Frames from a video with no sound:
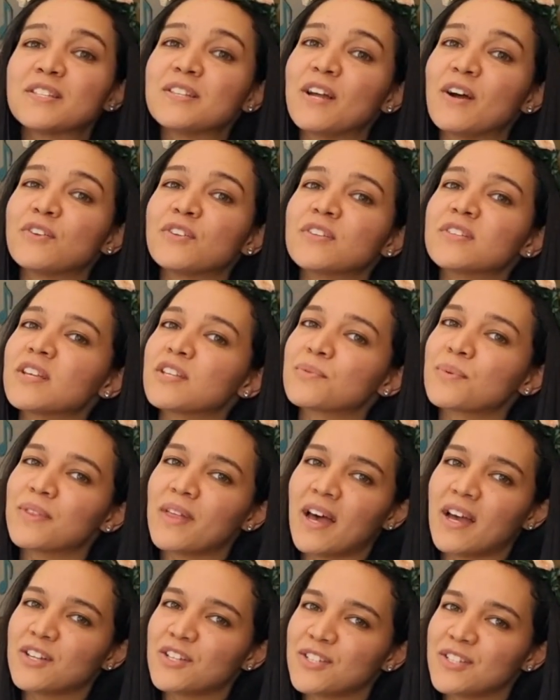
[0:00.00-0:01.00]
note, just as with
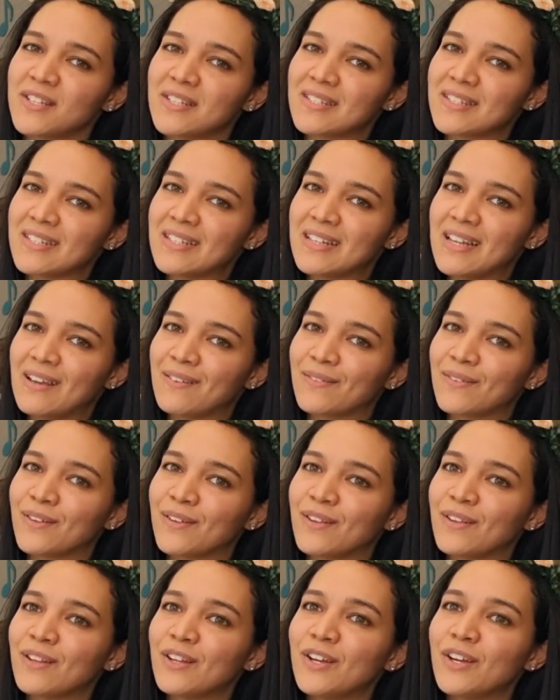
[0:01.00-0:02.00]
IGCSE
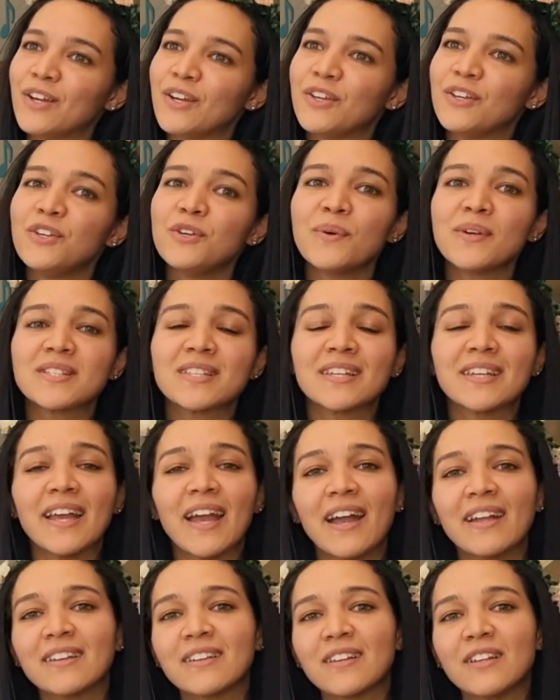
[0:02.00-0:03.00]
level, you as the
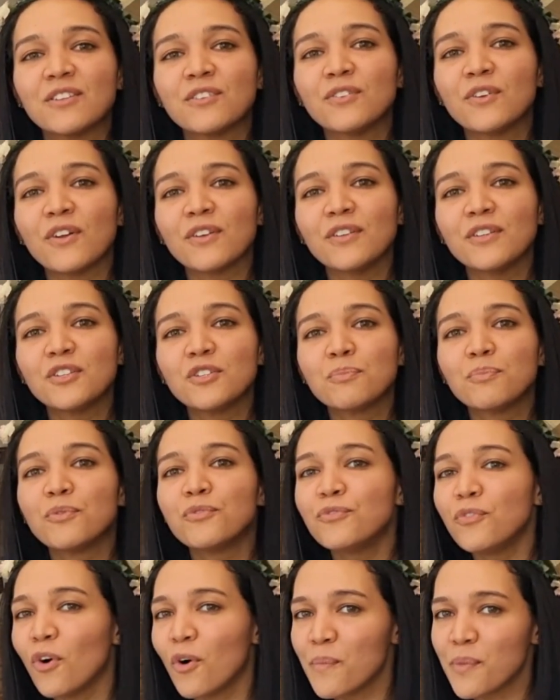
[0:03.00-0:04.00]
candidate do not need to
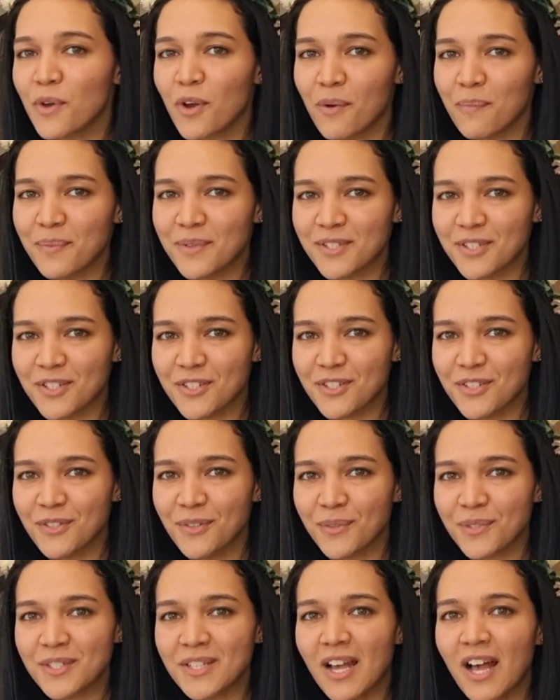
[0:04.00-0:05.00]
perform the composition
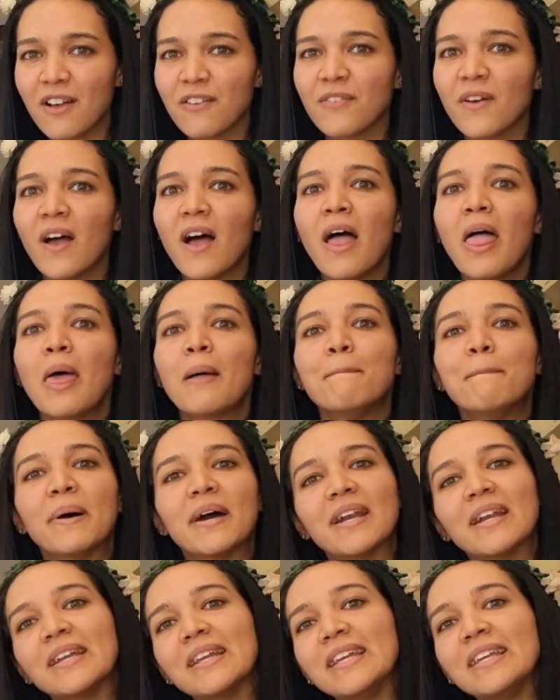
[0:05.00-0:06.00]
yourself, but
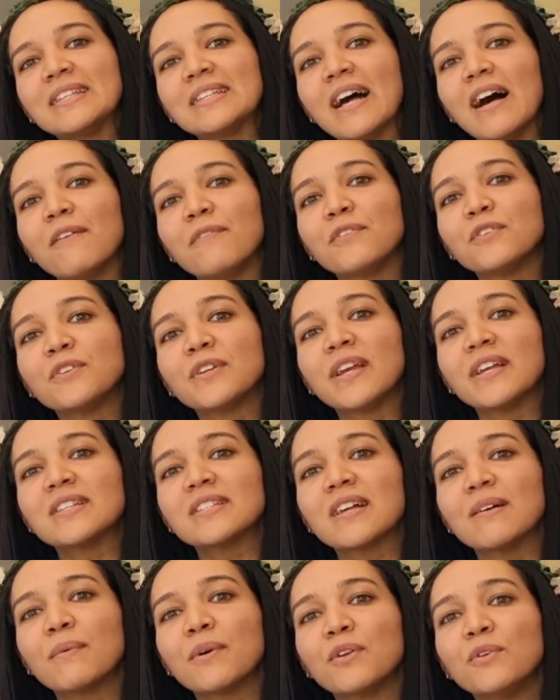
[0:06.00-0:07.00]
it is helpful to get
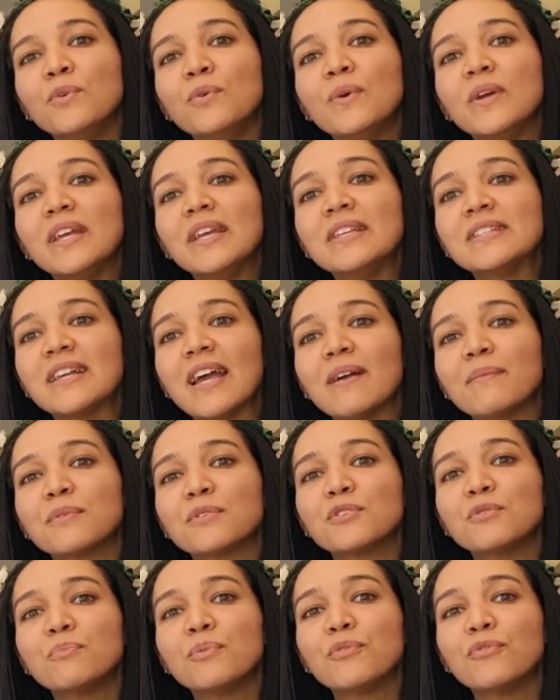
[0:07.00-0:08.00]
someone who is able
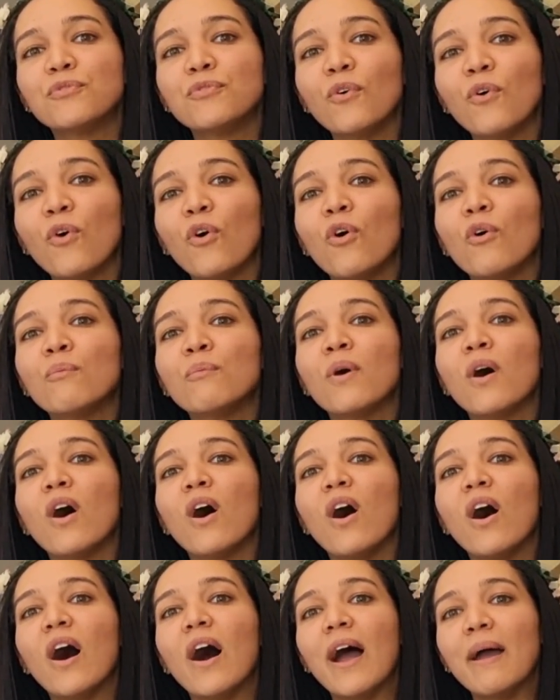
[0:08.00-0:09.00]
to perform
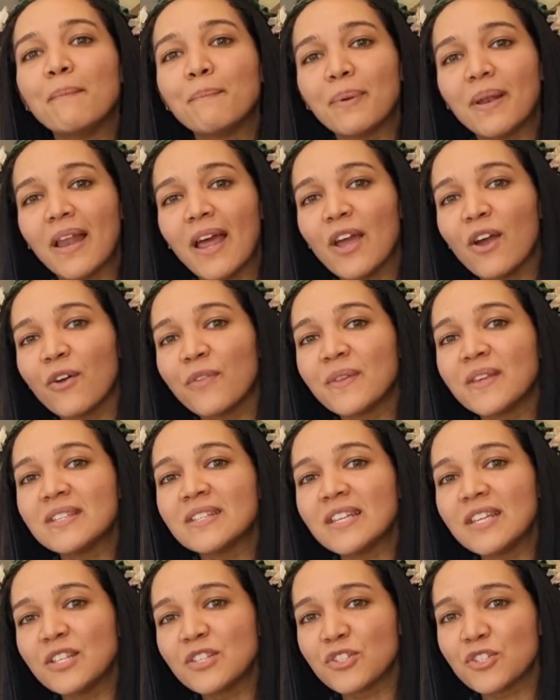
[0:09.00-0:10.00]
and play on these
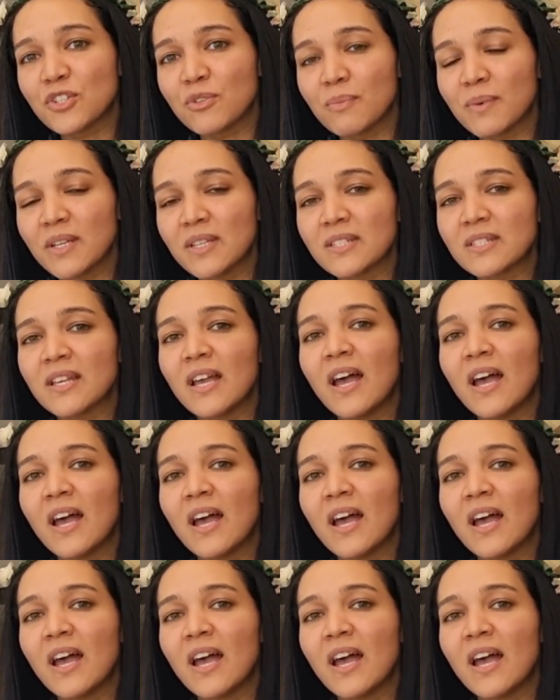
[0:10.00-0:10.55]
instruments.